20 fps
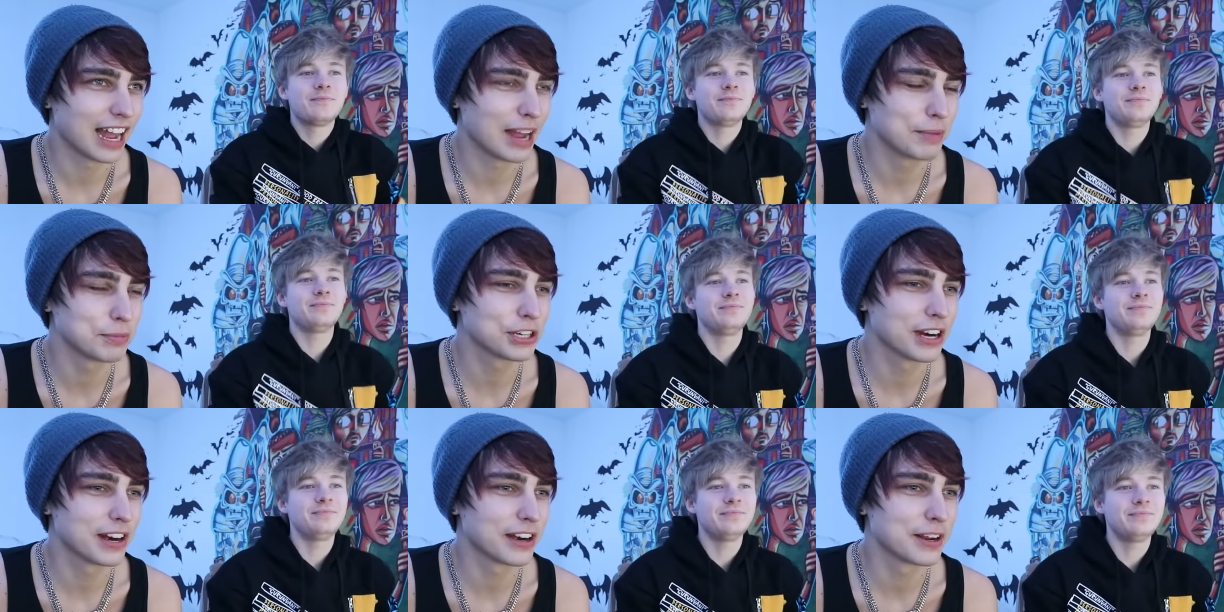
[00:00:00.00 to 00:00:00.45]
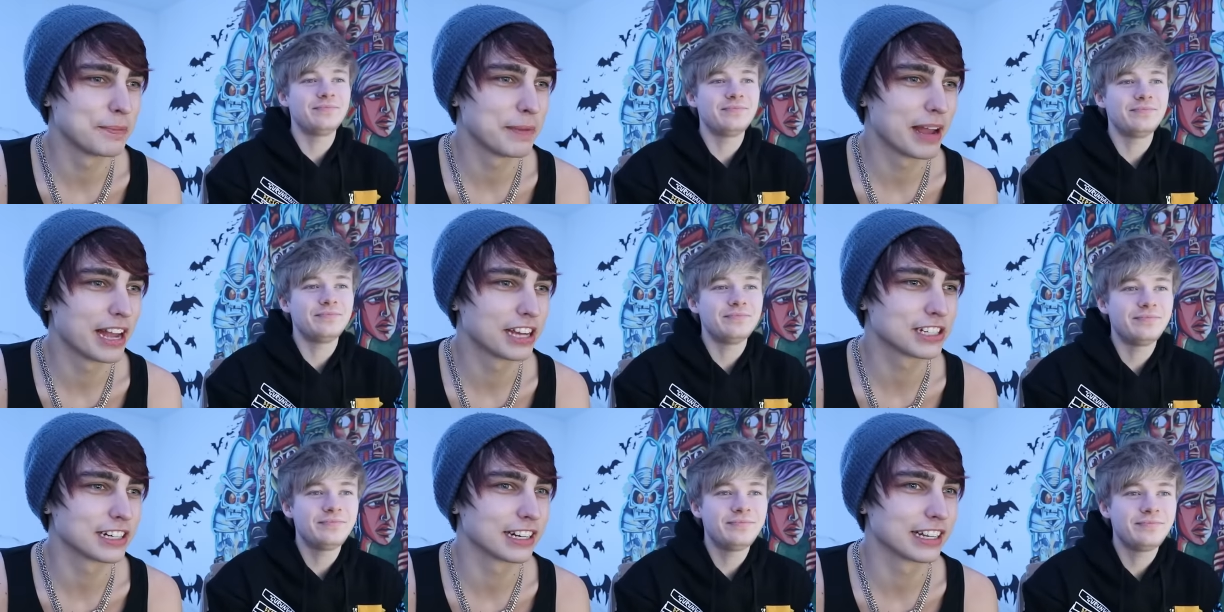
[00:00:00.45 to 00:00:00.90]
Speaker 1: I'm trying to
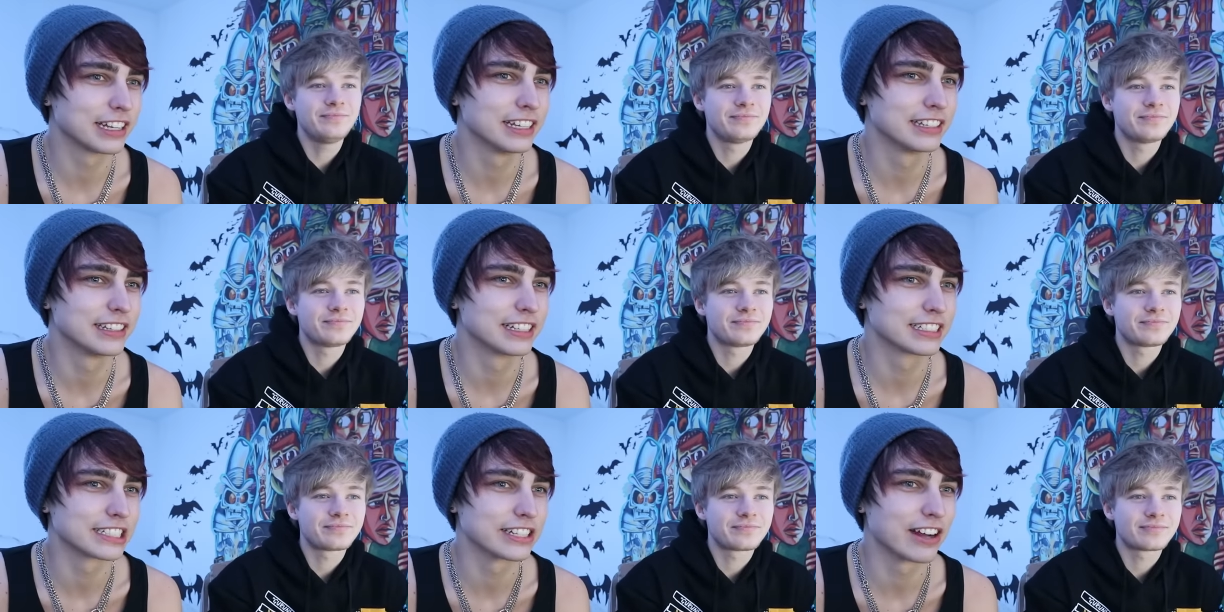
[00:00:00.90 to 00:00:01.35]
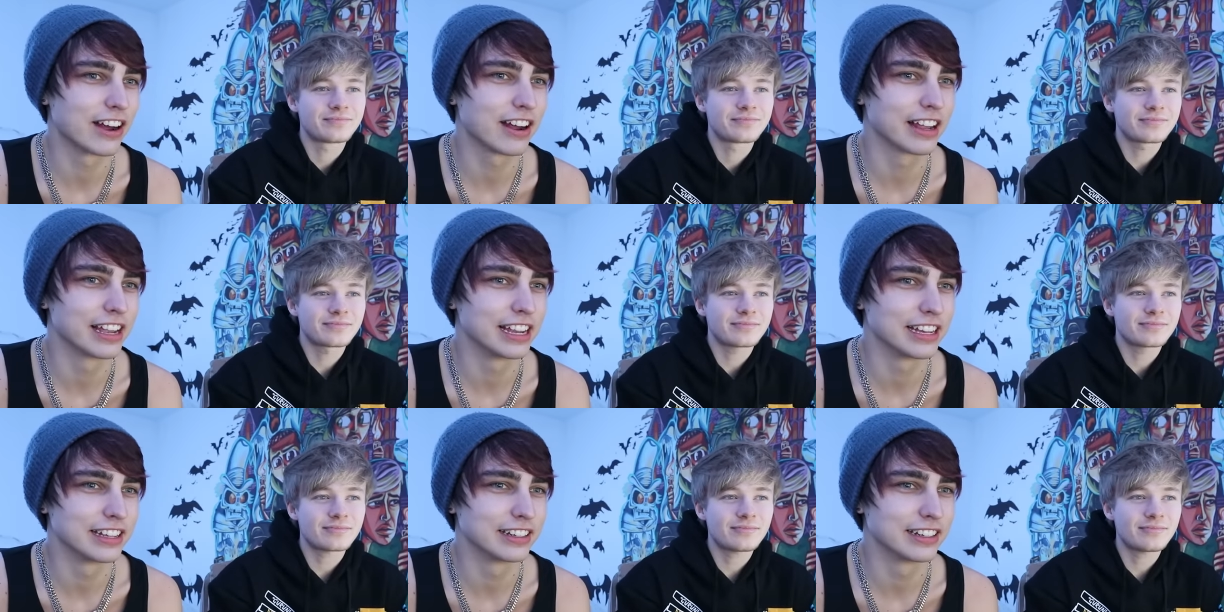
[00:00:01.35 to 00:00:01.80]
imagine a hmm. kid that's
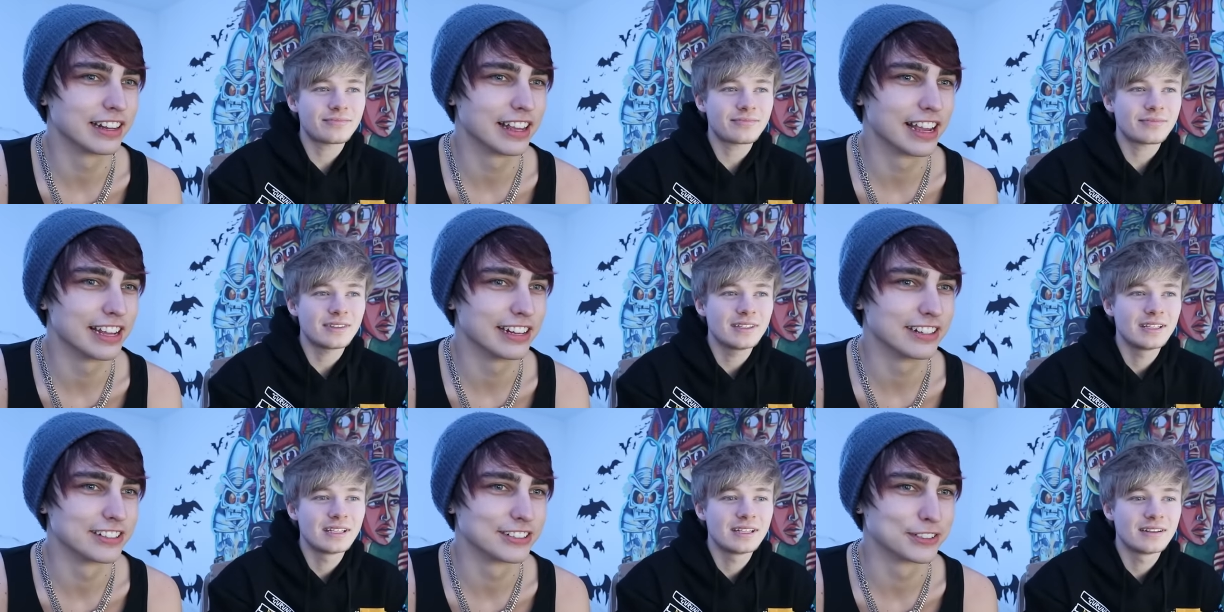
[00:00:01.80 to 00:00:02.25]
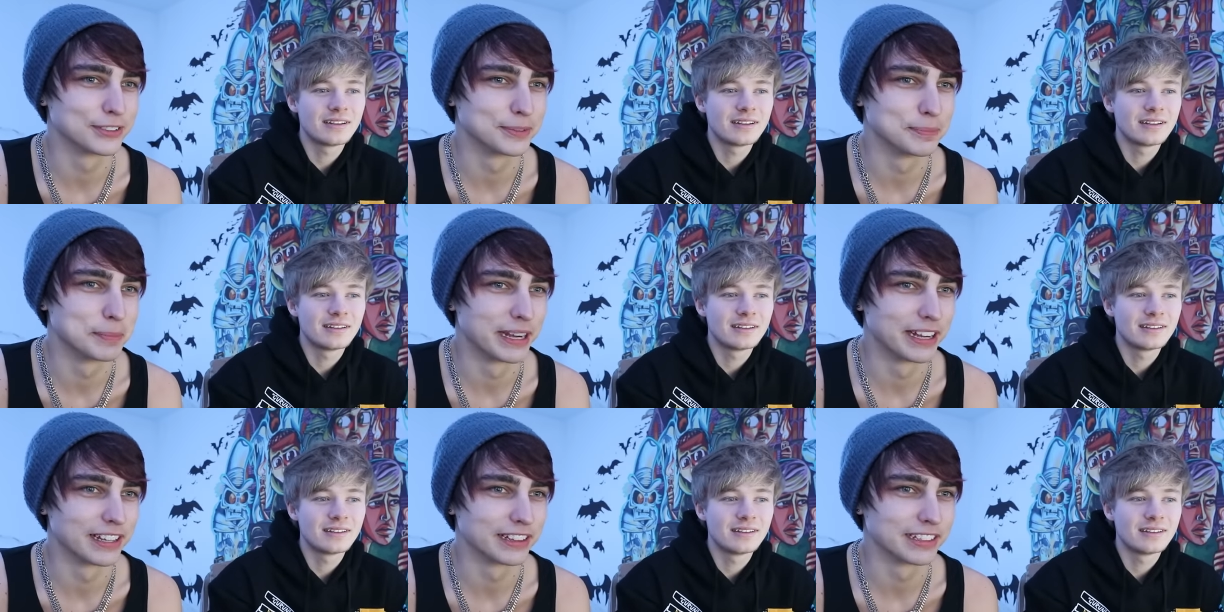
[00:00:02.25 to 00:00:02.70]
not eight, eight years
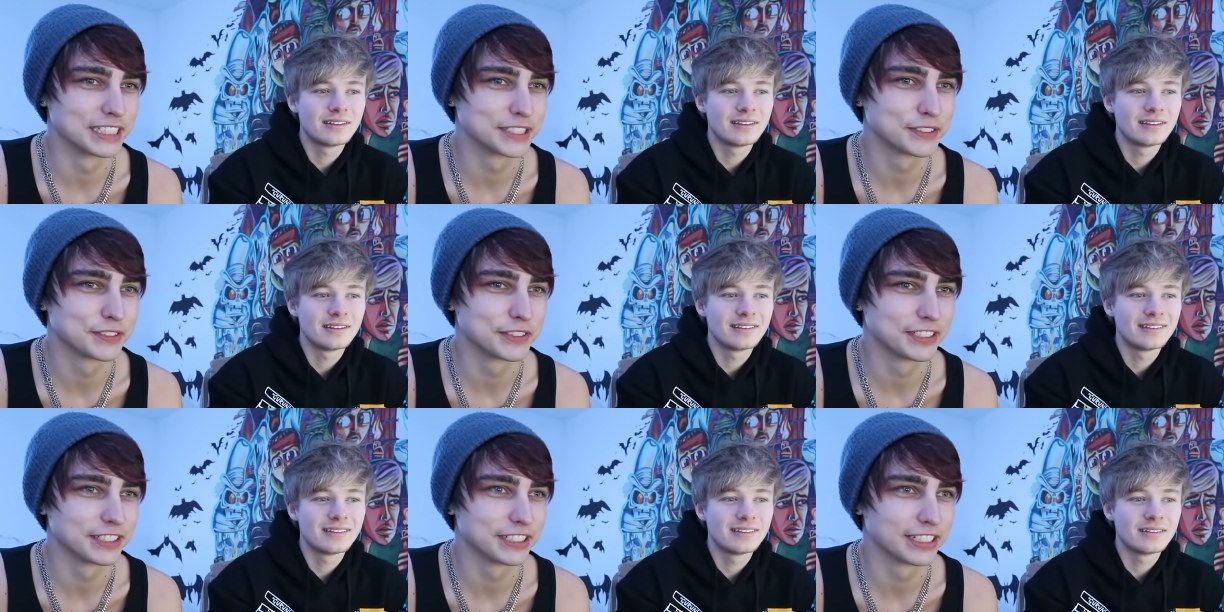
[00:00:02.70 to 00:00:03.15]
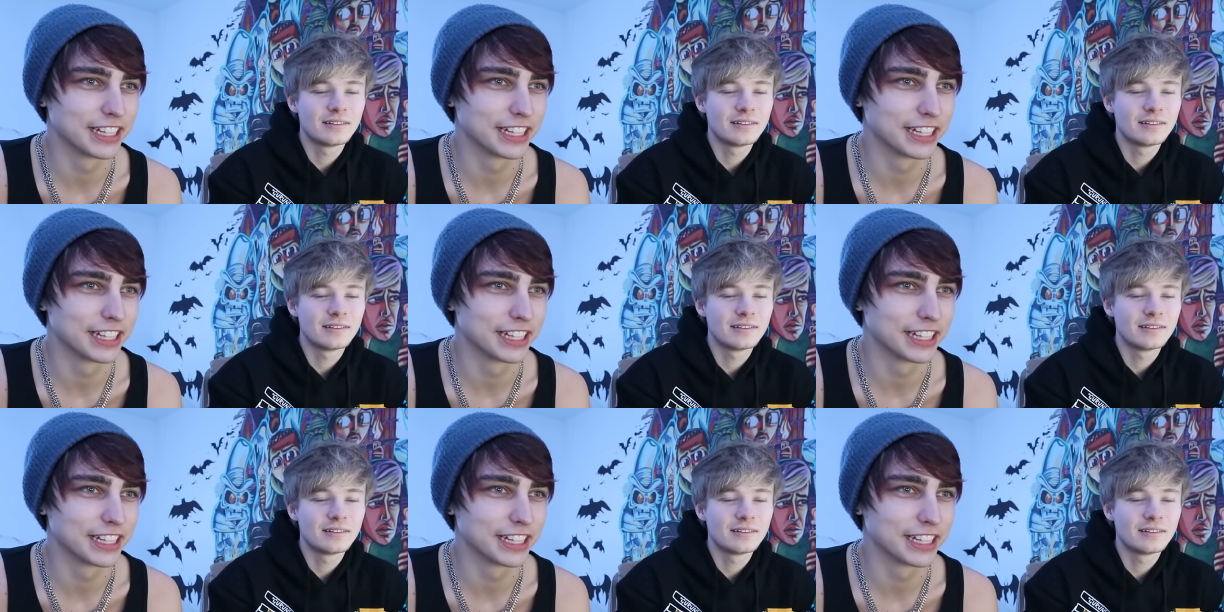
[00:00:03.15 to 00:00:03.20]
old buying this for their